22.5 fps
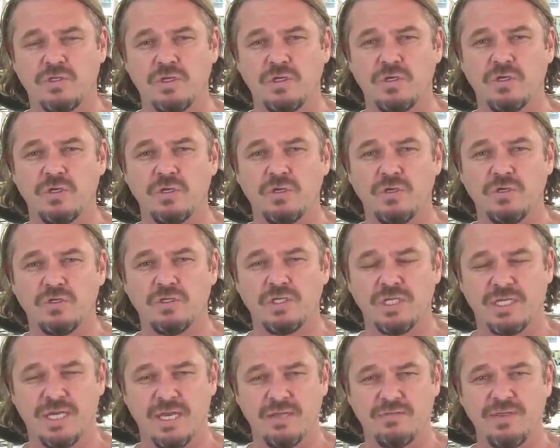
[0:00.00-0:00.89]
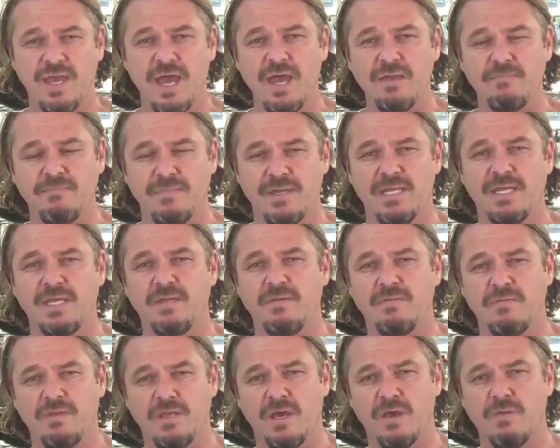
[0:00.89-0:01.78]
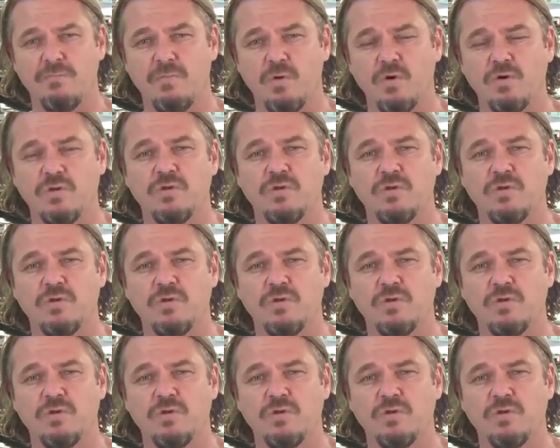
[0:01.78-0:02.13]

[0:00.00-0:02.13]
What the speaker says: to get that, meaning more